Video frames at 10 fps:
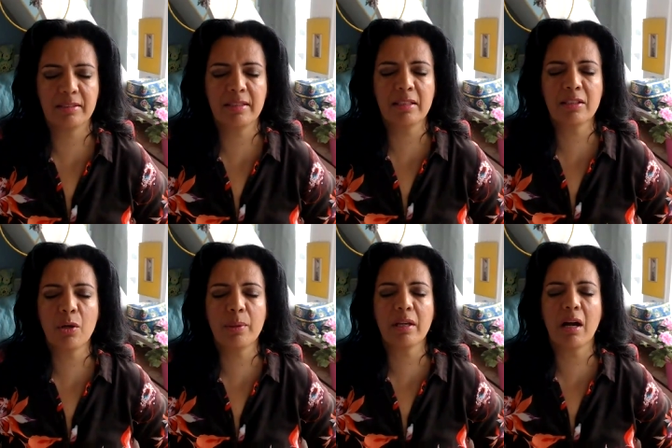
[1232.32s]
It's still
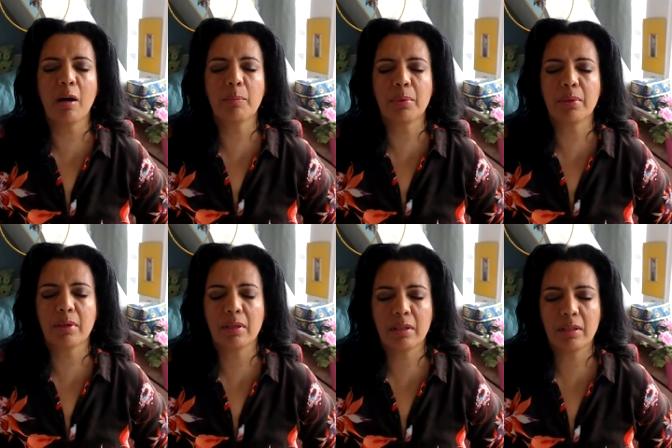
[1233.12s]
going up
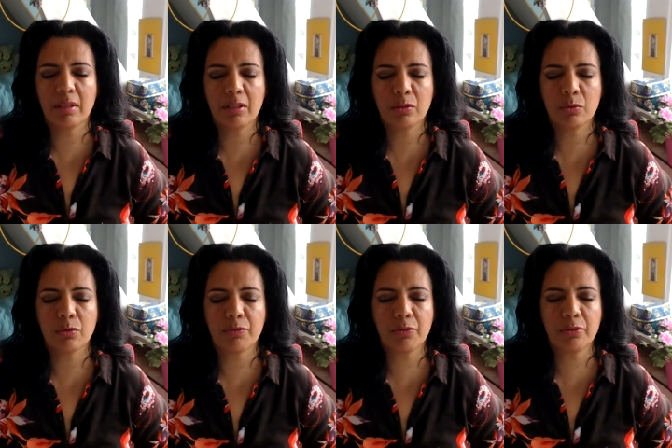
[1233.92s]

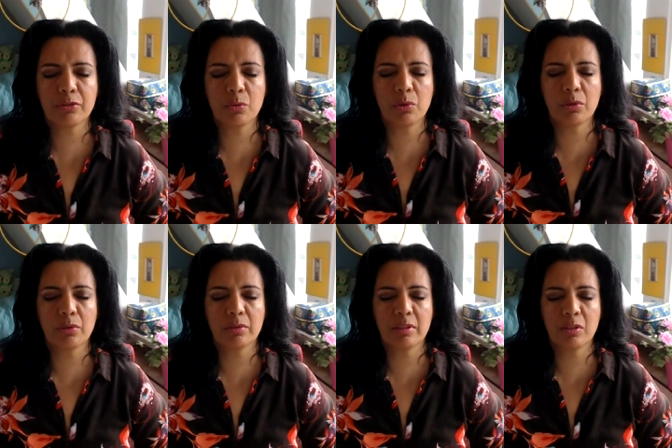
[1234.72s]
to the first
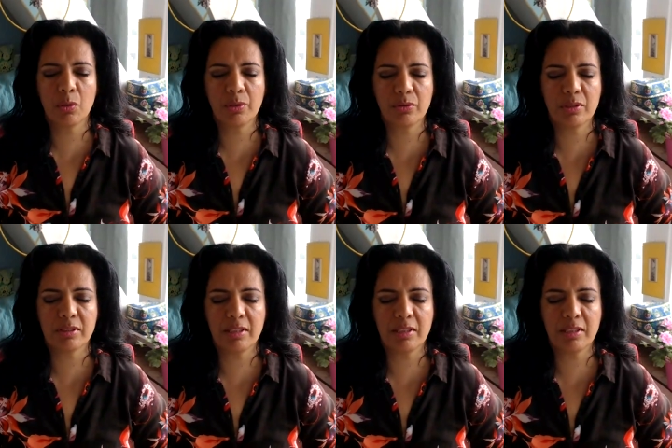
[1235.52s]
world and going to the